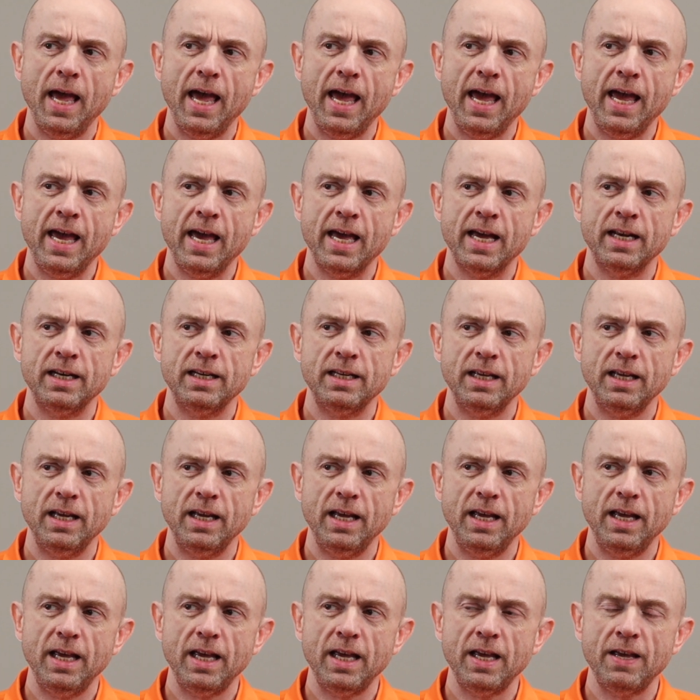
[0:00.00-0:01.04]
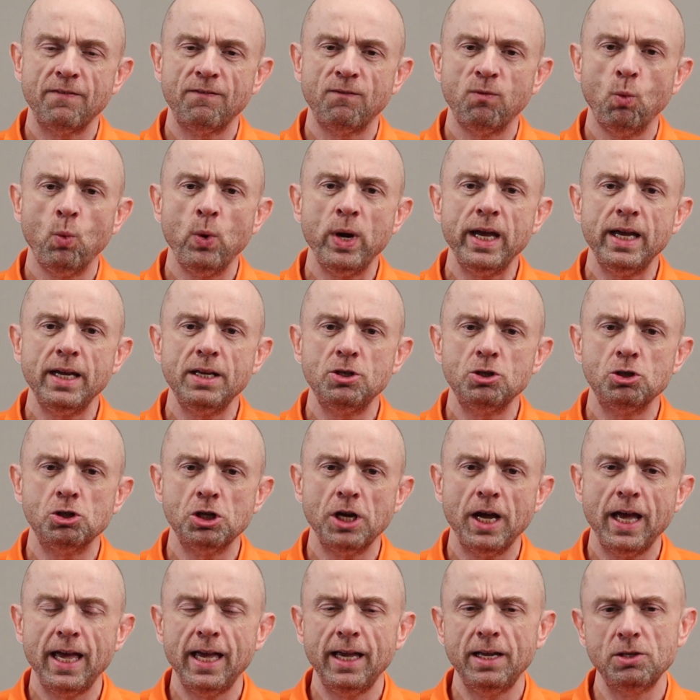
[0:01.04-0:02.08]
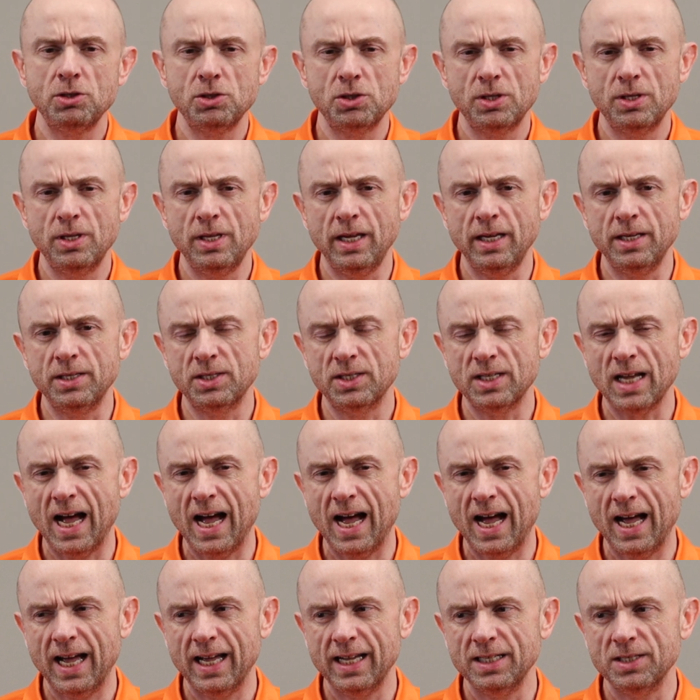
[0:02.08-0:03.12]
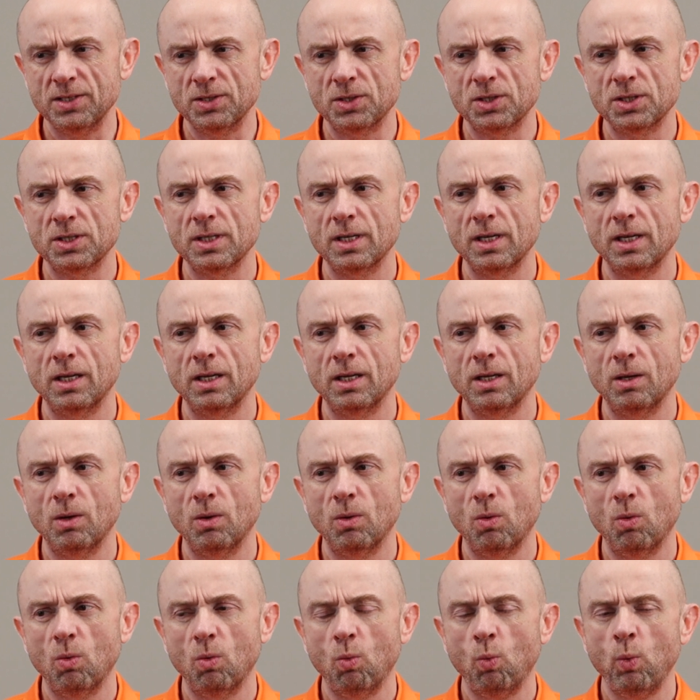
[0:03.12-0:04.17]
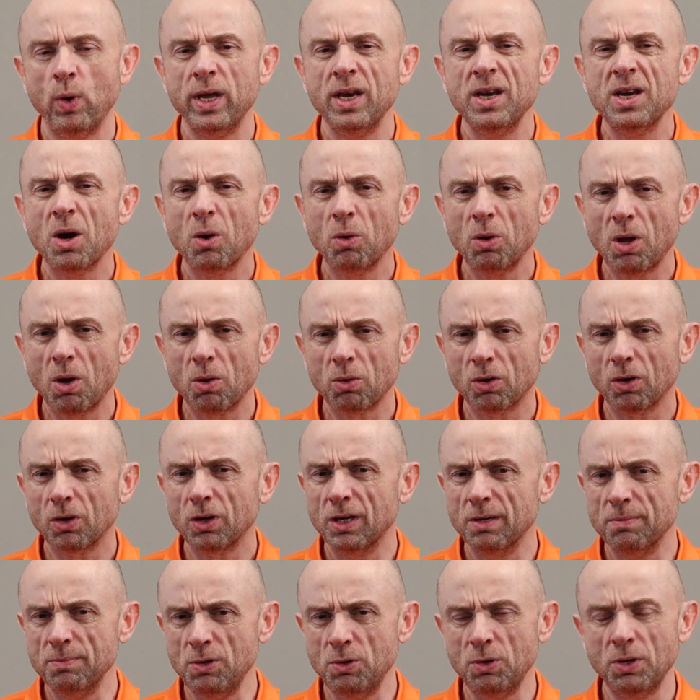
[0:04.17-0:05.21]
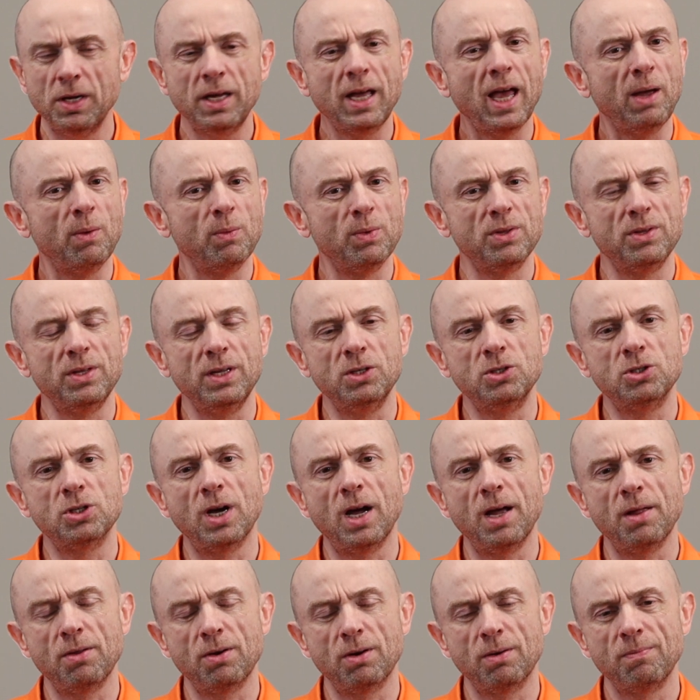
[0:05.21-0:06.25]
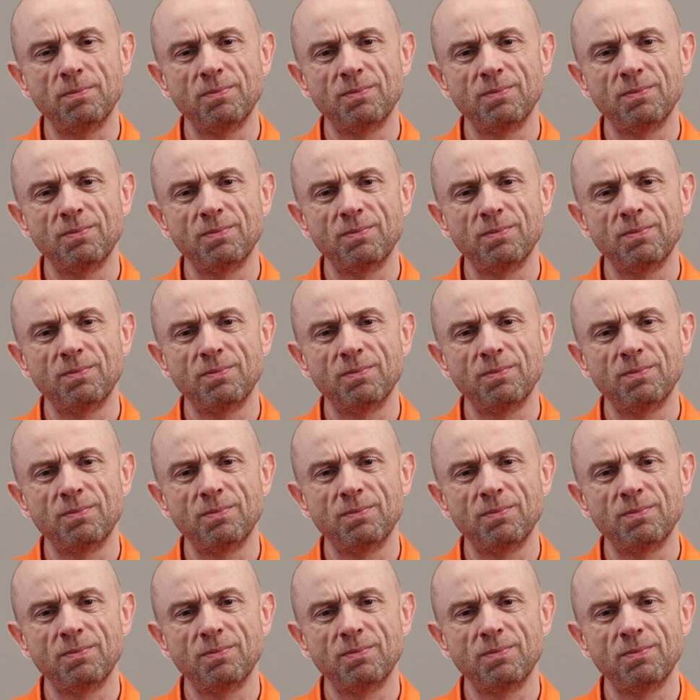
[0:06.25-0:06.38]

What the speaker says: And if we change these signs, we no longer communicate with each other.